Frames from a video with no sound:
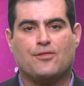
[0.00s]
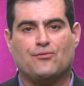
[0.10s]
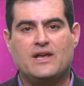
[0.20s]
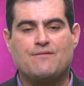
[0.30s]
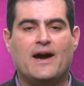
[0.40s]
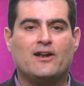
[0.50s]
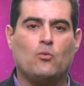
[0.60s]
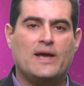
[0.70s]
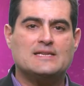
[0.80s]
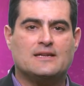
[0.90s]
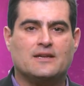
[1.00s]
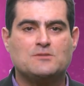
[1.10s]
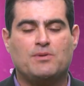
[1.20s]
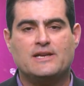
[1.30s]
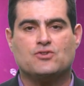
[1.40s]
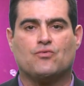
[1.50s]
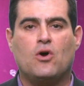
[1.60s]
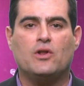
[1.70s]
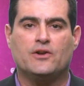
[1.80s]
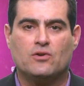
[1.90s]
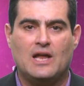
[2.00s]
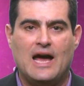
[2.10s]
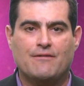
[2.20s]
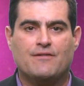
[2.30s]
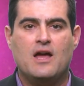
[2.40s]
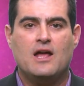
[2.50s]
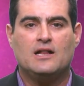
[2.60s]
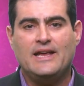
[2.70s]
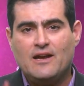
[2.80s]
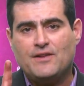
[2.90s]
the three vital ways that dust plays a role in your life, Clean